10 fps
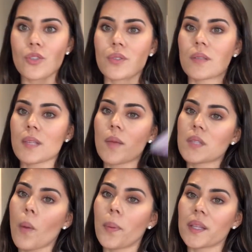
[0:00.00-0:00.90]
So
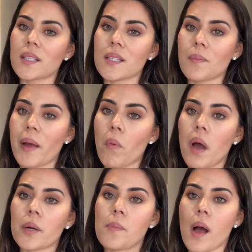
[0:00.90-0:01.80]
sometimes I'll put this in my
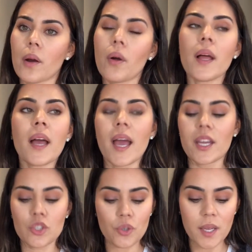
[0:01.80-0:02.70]
water bottle
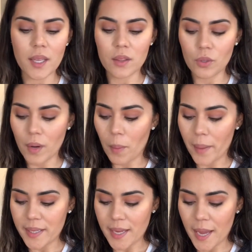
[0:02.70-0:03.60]
and drink it throughout
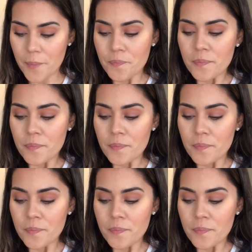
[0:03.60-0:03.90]
my day.